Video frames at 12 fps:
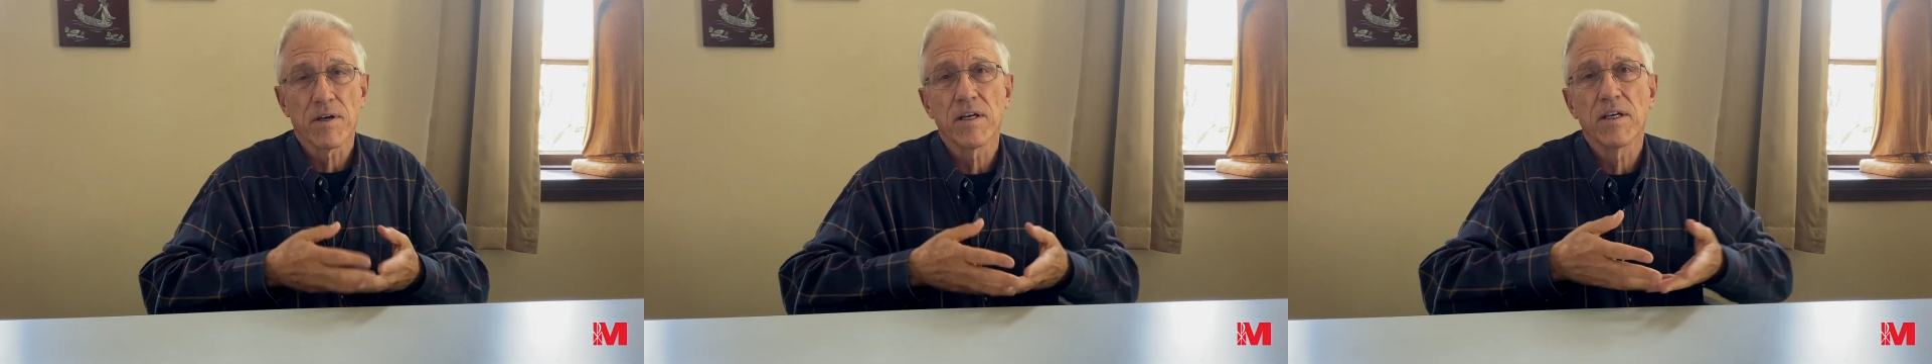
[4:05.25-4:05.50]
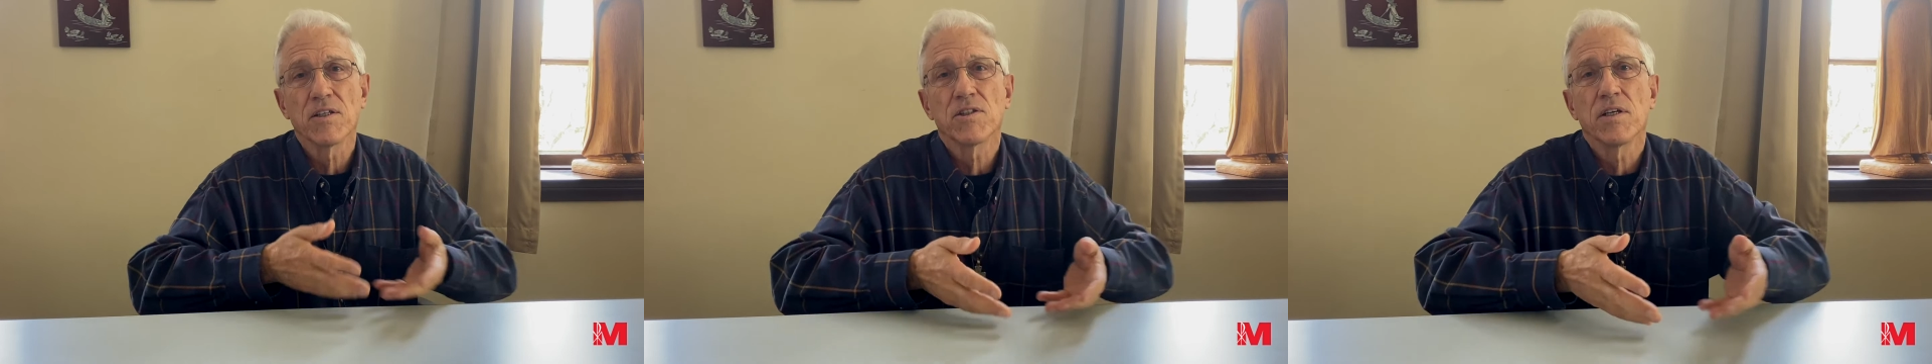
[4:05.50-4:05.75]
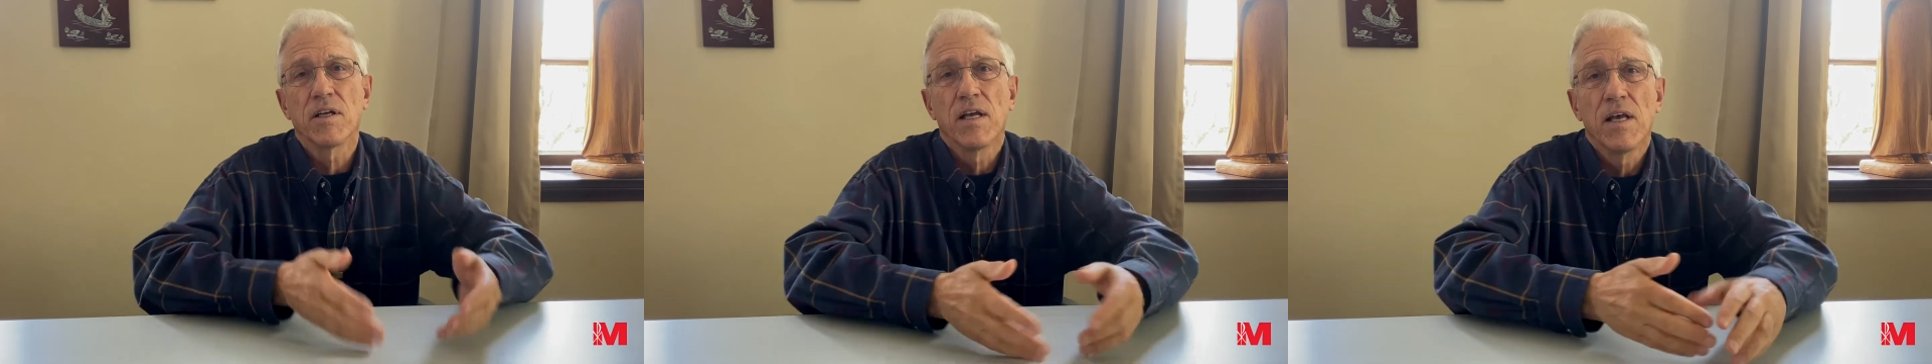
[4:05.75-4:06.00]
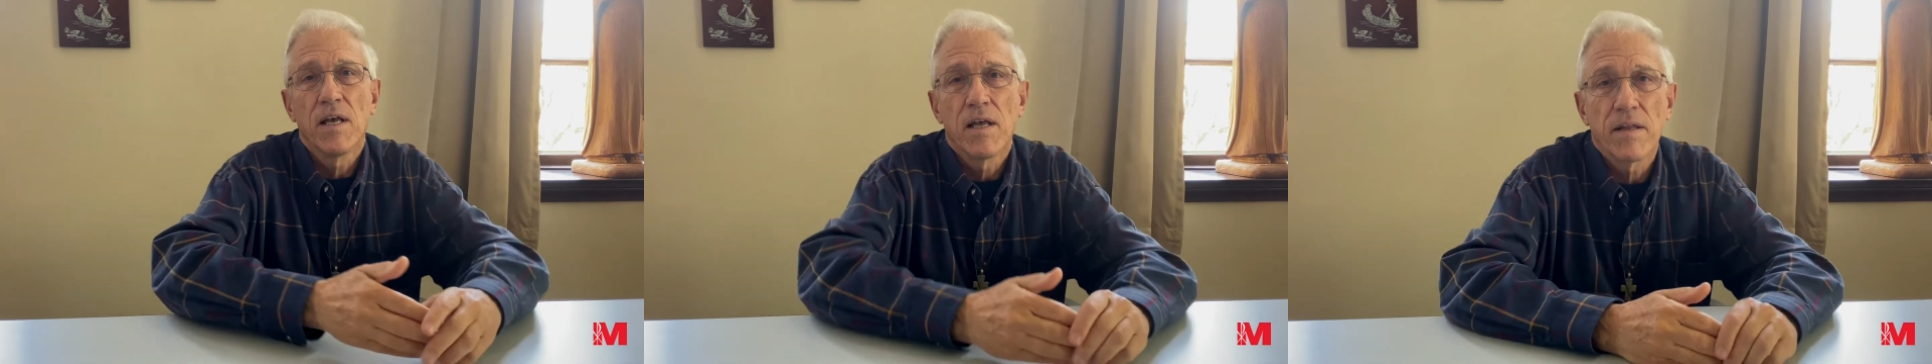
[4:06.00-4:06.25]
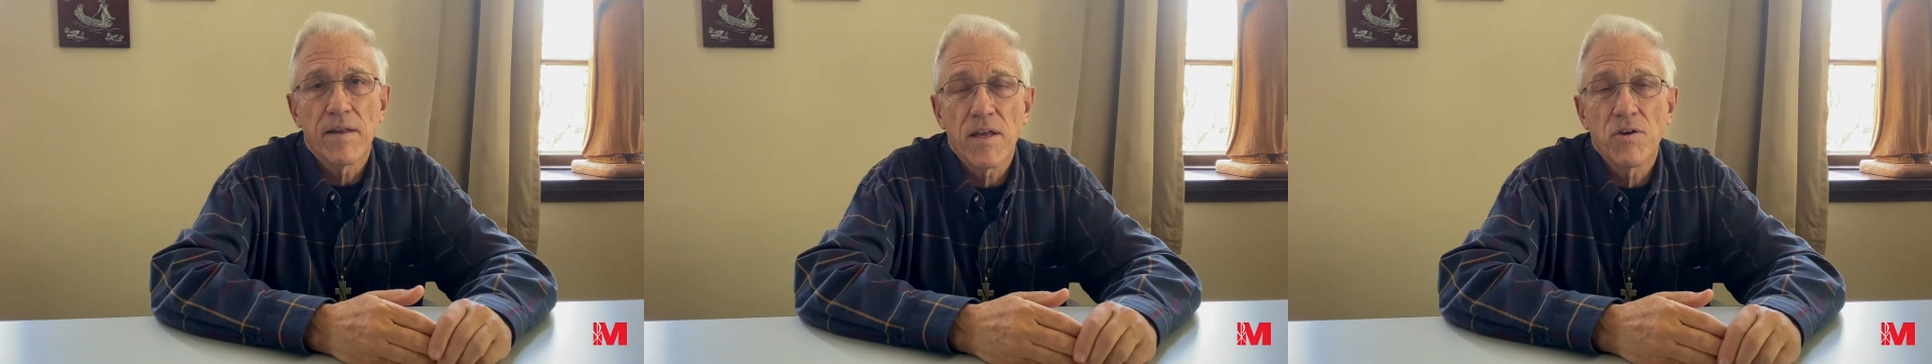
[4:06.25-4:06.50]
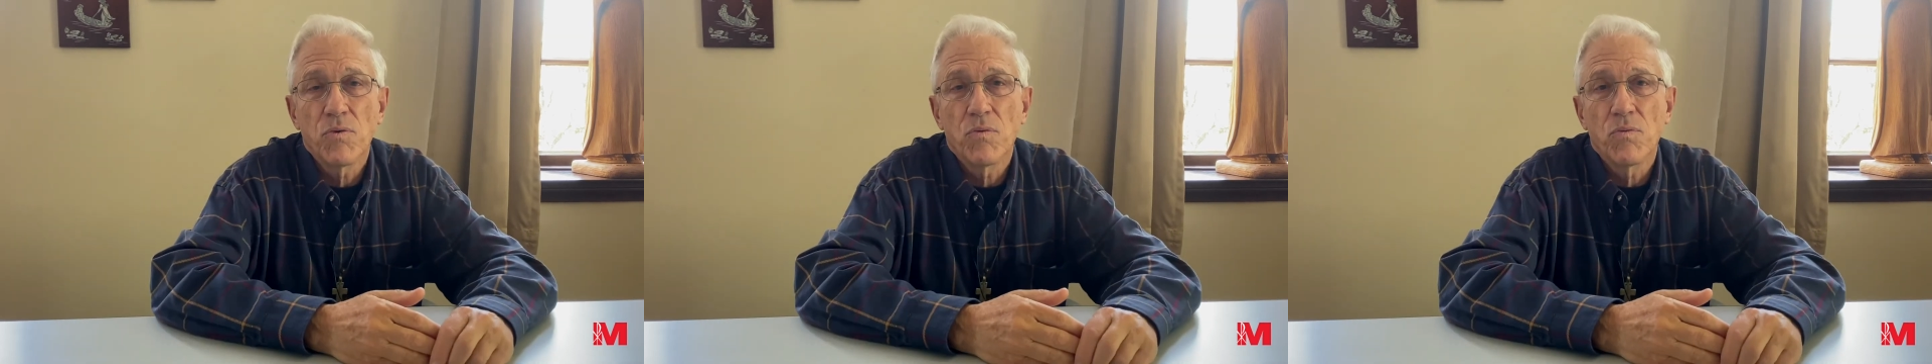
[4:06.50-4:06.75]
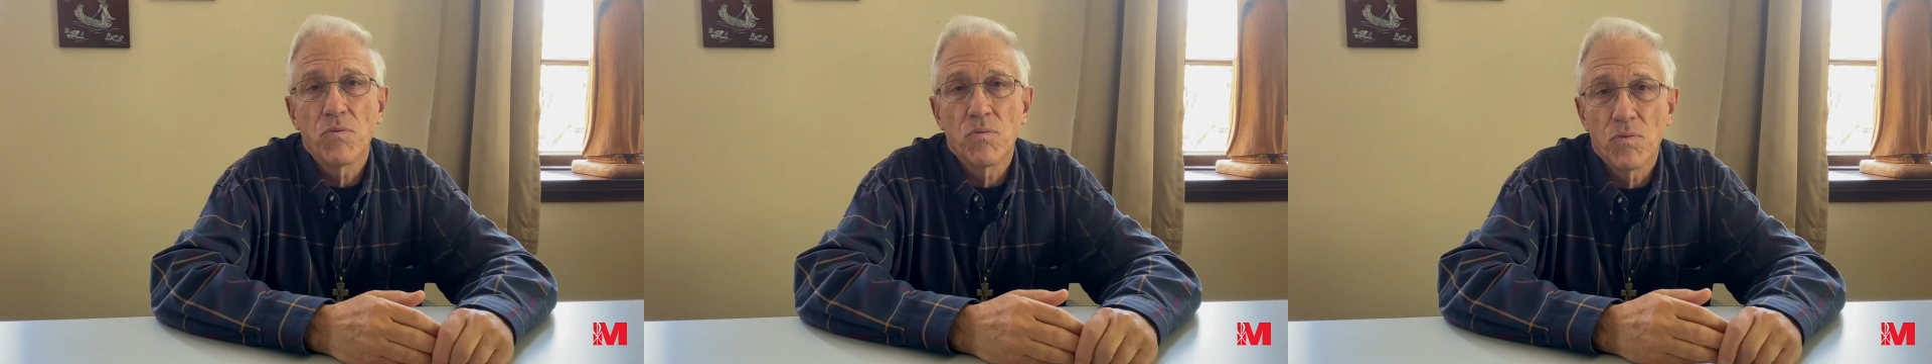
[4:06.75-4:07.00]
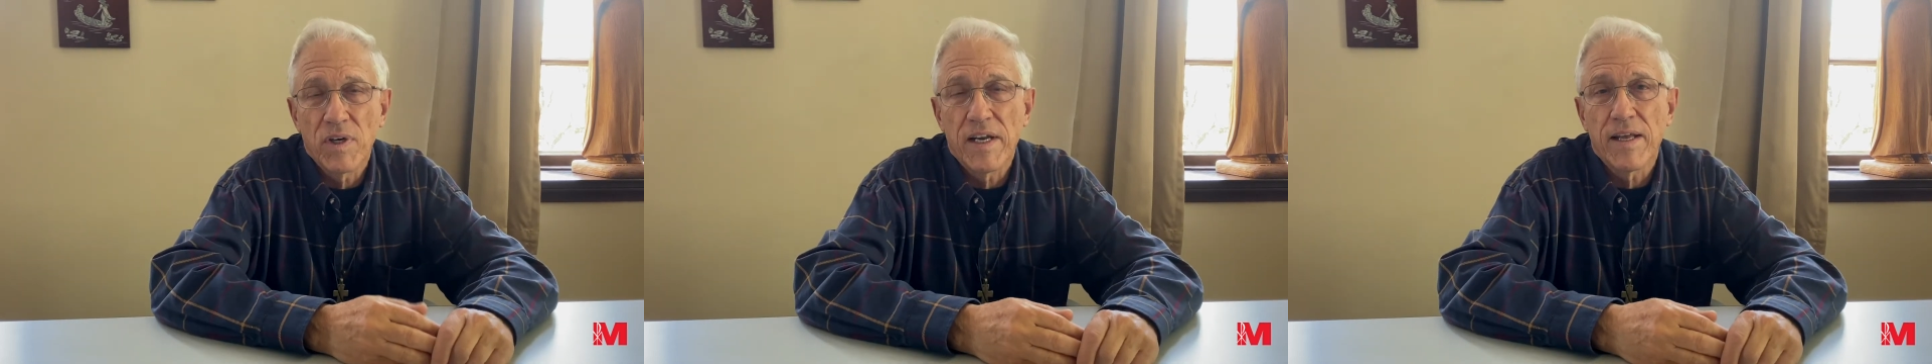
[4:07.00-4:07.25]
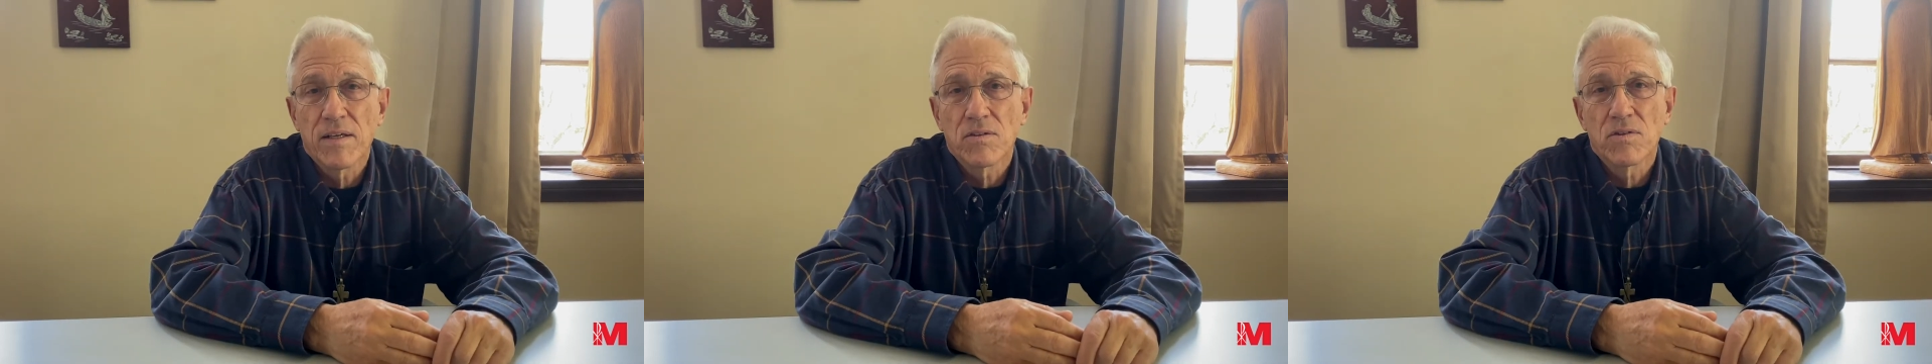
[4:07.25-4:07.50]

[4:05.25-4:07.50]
condition than you went in.